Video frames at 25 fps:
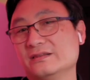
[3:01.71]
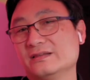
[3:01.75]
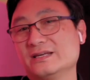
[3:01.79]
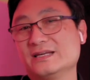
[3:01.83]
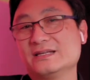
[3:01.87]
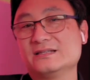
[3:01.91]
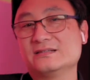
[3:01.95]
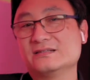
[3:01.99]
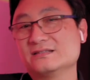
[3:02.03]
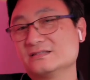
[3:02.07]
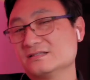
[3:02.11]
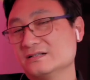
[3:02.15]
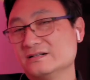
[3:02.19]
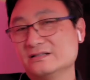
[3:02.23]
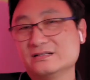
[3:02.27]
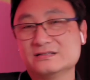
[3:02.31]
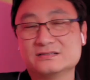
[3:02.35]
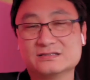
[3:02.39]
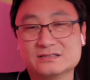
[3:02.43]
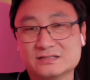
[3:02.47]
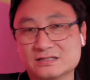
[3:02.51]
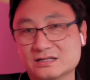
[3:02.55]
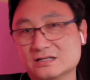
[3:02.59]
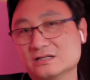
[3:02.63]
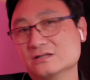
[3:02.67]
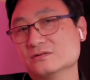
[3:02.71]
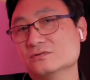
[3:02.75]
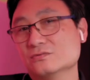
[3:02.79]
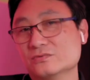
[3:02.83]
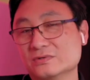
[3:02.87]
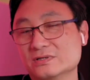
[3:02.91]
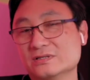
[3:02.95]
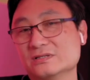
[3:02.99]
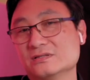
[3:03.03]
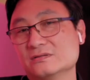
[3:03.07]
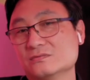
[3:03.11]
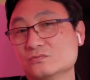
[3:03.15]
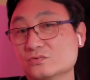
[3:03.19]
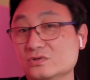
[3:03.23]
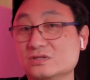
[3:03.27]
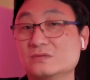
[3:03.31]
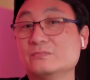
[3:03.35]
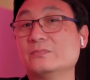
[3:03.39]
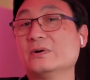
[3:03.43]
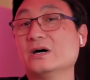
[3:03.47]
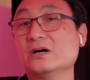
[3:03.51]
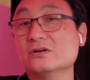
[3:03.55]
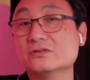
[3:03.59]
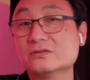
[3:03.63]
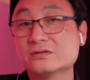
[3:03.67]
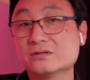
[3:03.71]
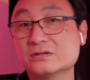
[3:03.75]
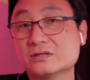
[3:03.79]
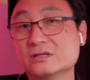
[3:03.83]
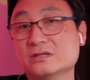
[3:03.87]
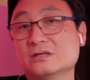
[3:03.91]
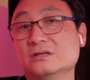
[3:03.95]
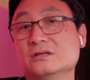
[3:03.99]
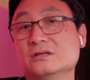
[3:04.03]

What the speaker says: they decided to go with both.